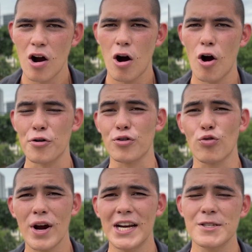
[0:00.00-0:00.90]
are
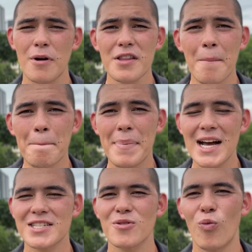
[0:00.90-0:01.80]
great. It's probably the
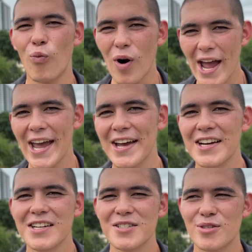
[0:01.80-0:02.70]
best way
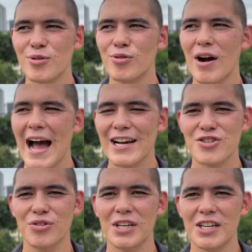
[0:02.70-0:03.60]
to
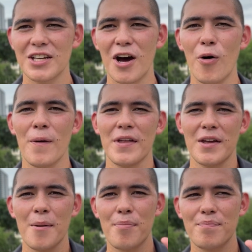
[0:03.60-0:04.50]
actually, you know,
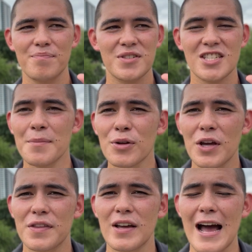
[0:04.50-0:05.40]

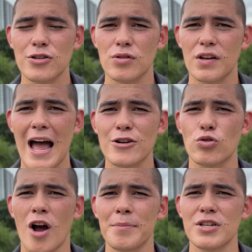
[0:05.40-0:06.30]
simulate the
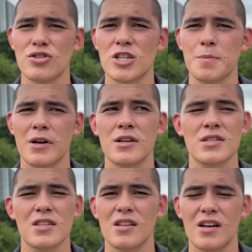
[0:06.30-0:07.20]
actual competition
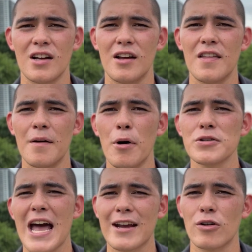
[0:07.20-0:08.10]
experience in the
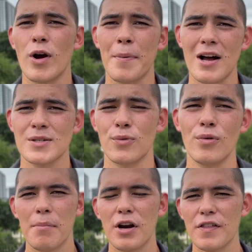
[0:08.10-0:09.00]
most accurate way possible.
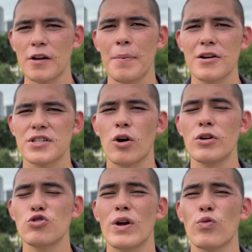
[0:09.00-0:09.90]
But nothing compares to
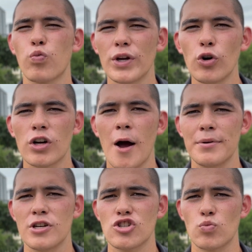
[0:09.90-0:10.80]
going to a real
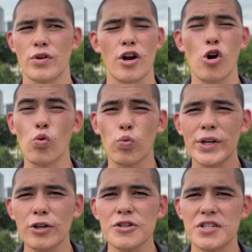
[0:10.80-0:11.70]
competition where there are
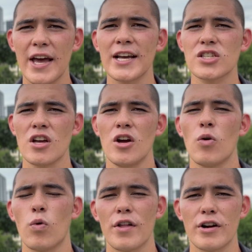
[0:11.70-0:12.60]
real stakes,
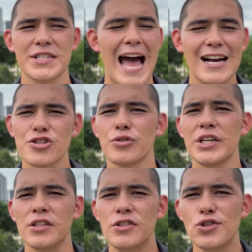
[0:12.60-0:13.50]
where there's
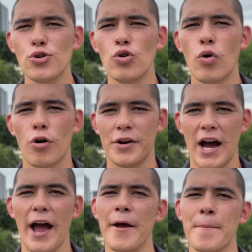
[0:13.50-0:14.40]
actually do or
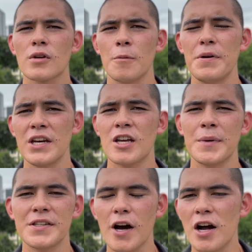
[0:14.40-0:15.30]
die. Competing can
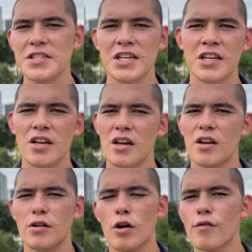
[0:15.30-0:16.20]
be daunting,
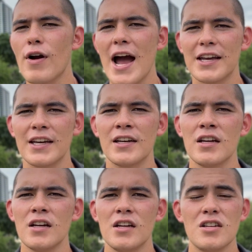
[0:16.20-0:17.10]
nerve-wracking,
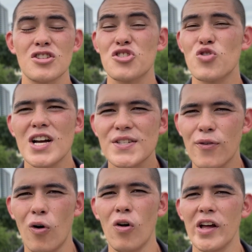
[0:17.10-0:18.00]

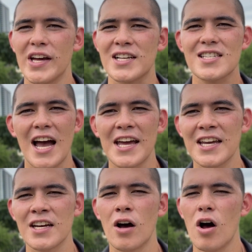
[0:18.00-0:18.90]
stressful,
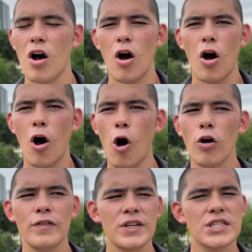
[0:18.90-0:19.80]
exciting,
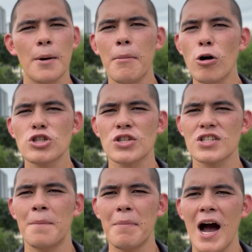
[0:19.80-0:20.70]
all these emotions
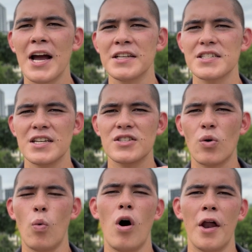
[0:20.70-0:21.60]
combined
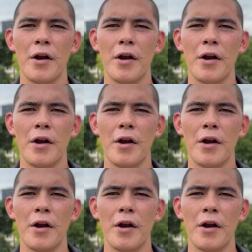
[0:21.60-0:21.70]
into one.